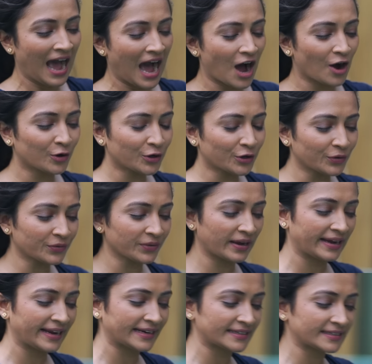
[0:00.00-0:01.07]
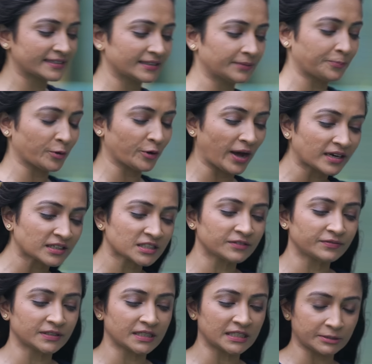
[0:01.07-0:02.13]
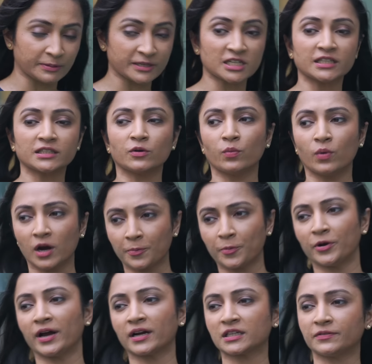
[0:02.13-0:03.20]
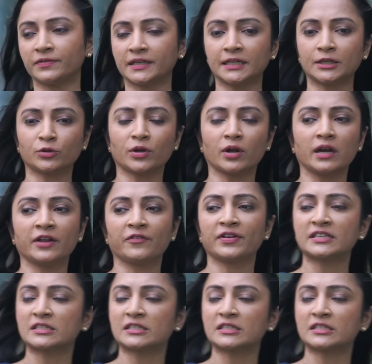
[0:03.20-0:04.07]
How do you relate the productivity, especially the work productivity, to your living